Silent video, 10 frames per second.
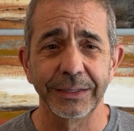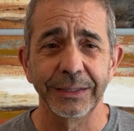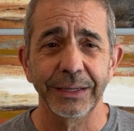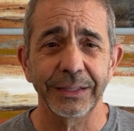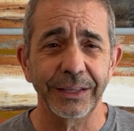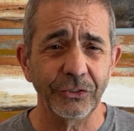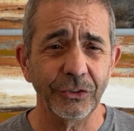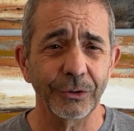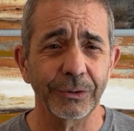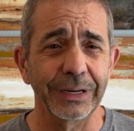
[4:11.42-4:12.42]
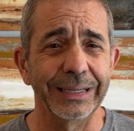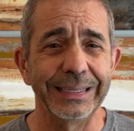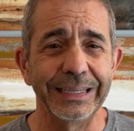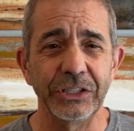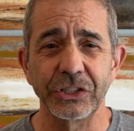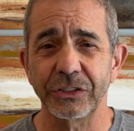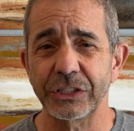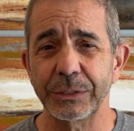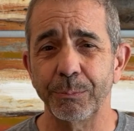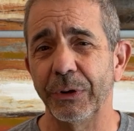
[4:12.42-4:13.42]
unless you're a ninja
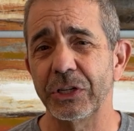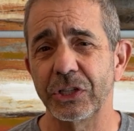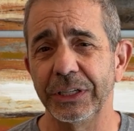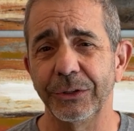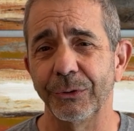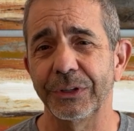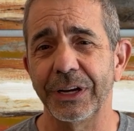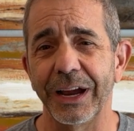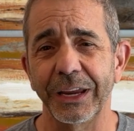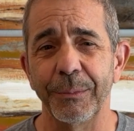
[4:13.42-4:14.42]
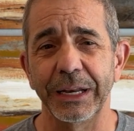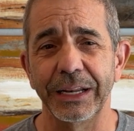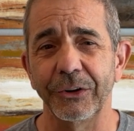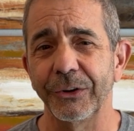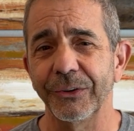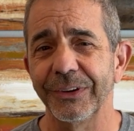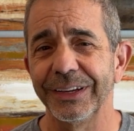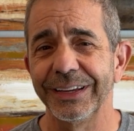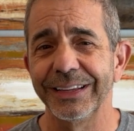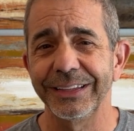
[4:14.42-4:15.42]
spreadsheet or document editor,
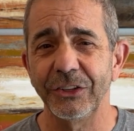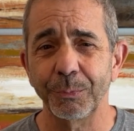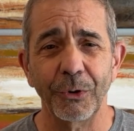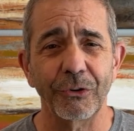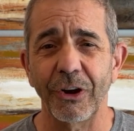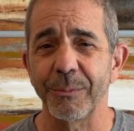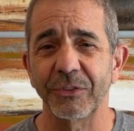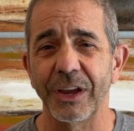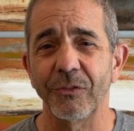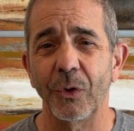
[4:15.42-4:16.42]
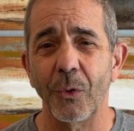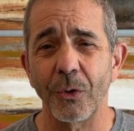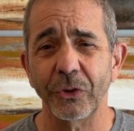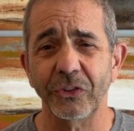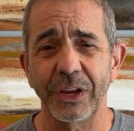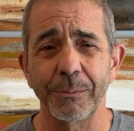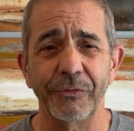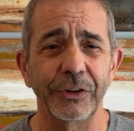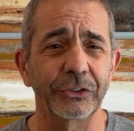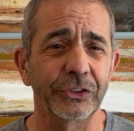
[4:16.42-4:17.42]
these programs have all the same
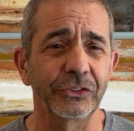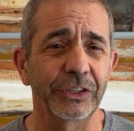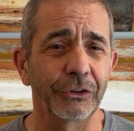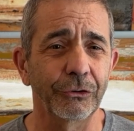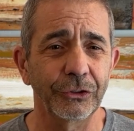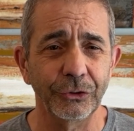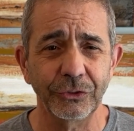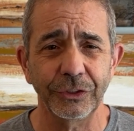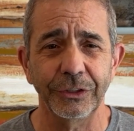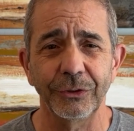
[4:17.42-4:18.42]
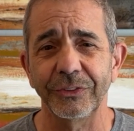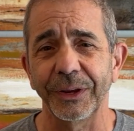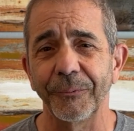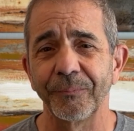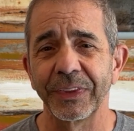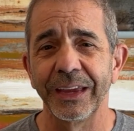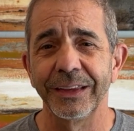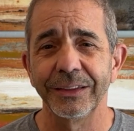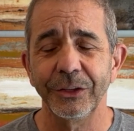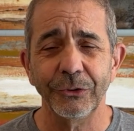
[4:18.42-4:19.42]
functions that you're used to using.
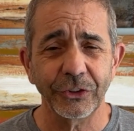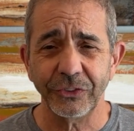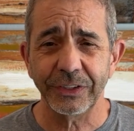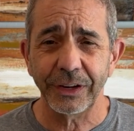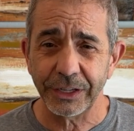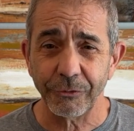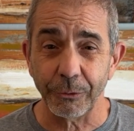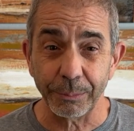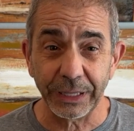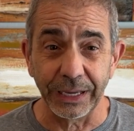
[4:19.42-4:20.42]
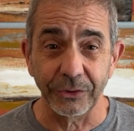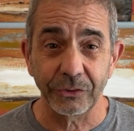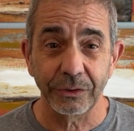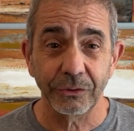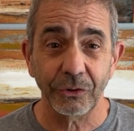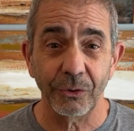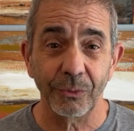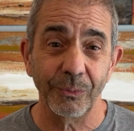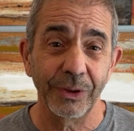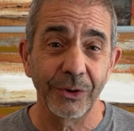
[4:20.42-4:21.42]
They're just in a different place.
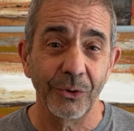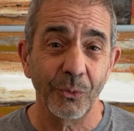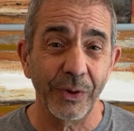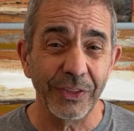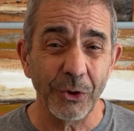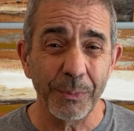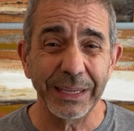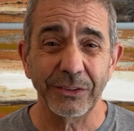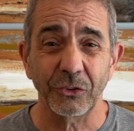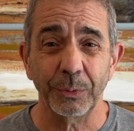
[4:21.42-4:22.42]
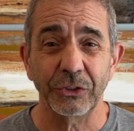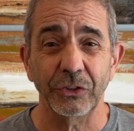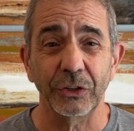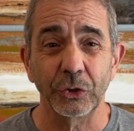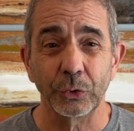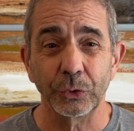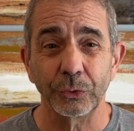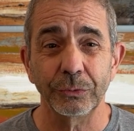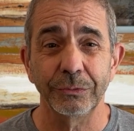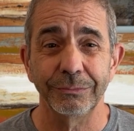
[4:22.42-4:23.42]
So whether you make the switch to
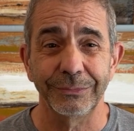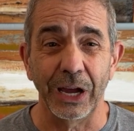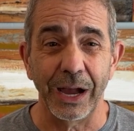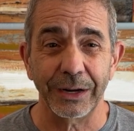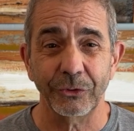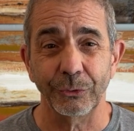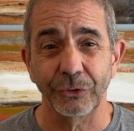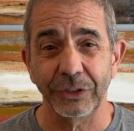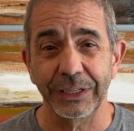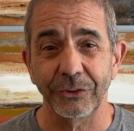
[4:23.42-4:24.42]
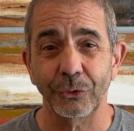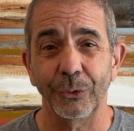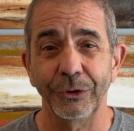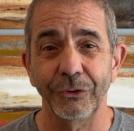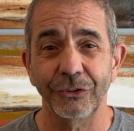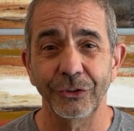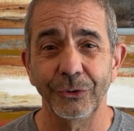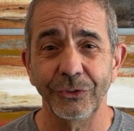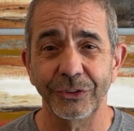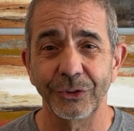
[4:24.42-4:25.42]
Google Docs or Sheets, or you
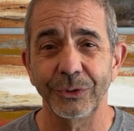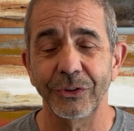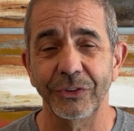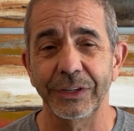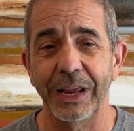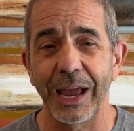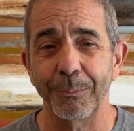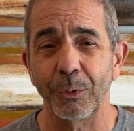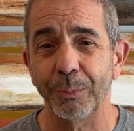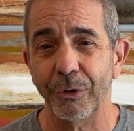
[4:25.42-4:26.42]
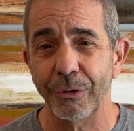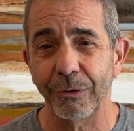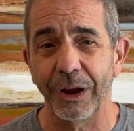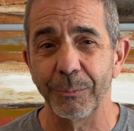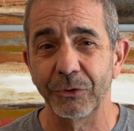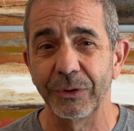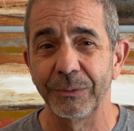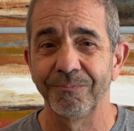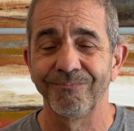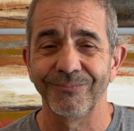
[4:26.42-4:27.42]
choose to do this in Apple programs
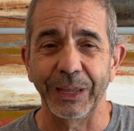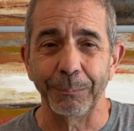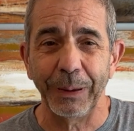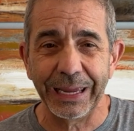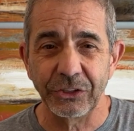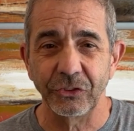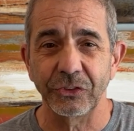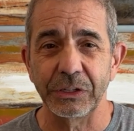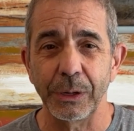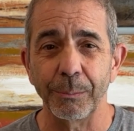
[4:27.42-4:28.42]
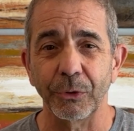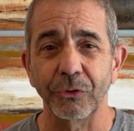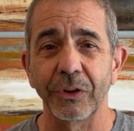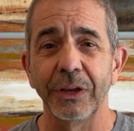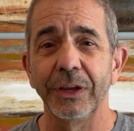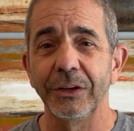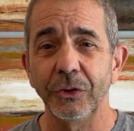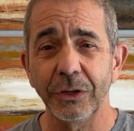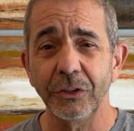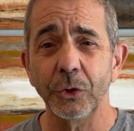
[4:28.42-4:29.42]
like Pages and Numbers, you
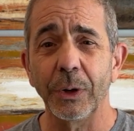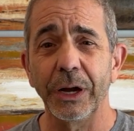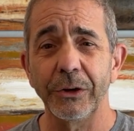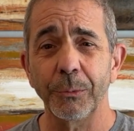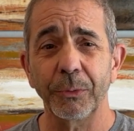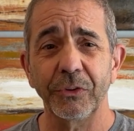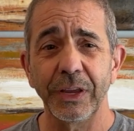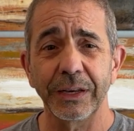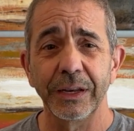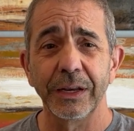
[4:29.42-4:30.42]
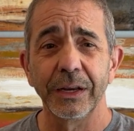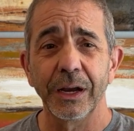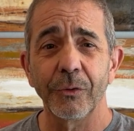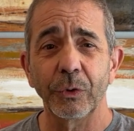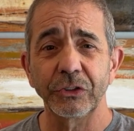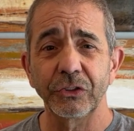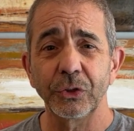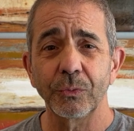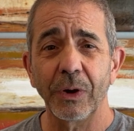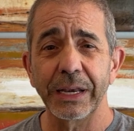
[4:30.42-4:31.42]
can do 100% of what you
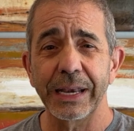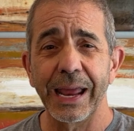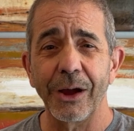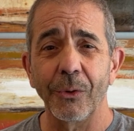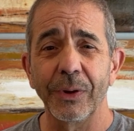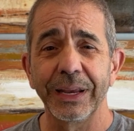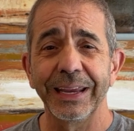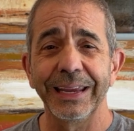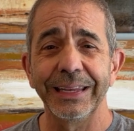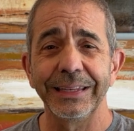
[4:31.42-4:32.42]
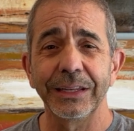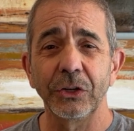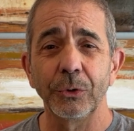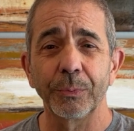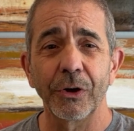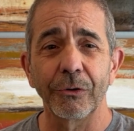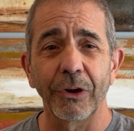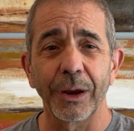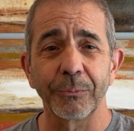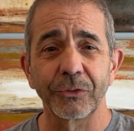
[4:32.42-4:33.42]
do right now in the new
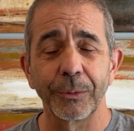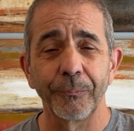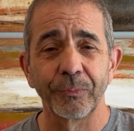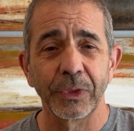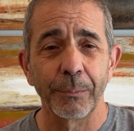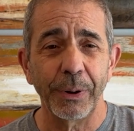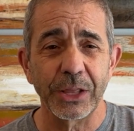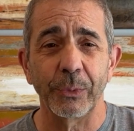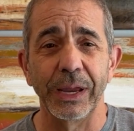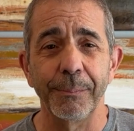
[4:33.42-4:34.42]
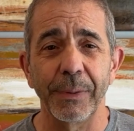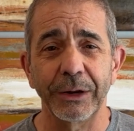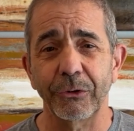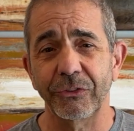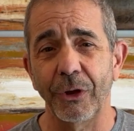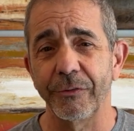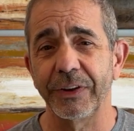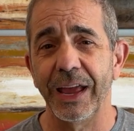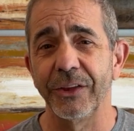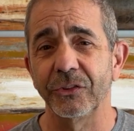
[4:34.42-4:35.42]
programs. By the way, Microsoft
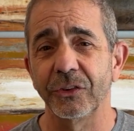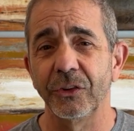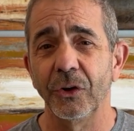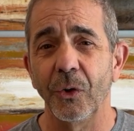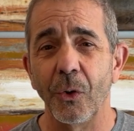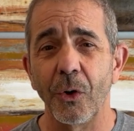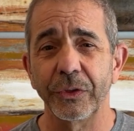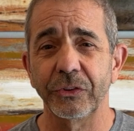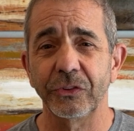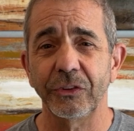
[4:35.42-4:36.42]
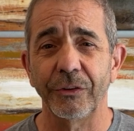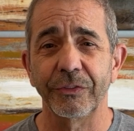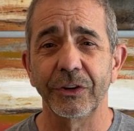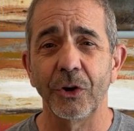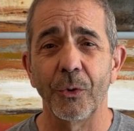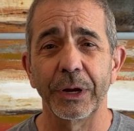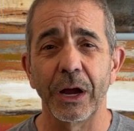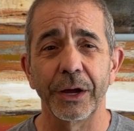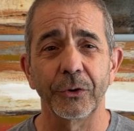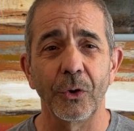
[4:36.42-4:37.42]
has all this stuff going
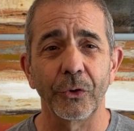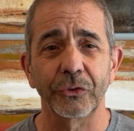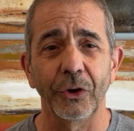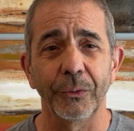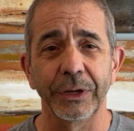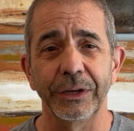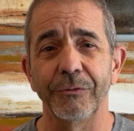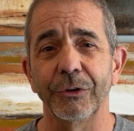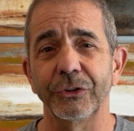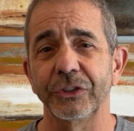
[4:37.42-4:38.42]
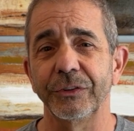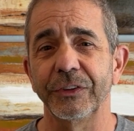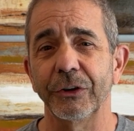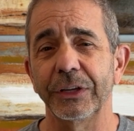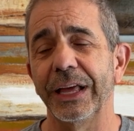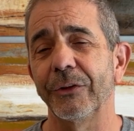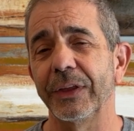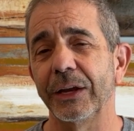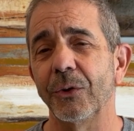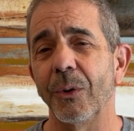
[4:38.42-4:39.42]
on also in a version of their cloud
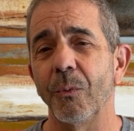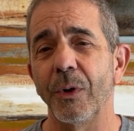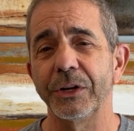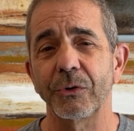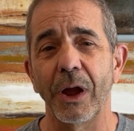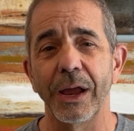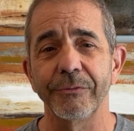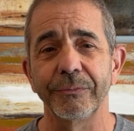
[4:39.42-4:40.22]
they call OneDrive.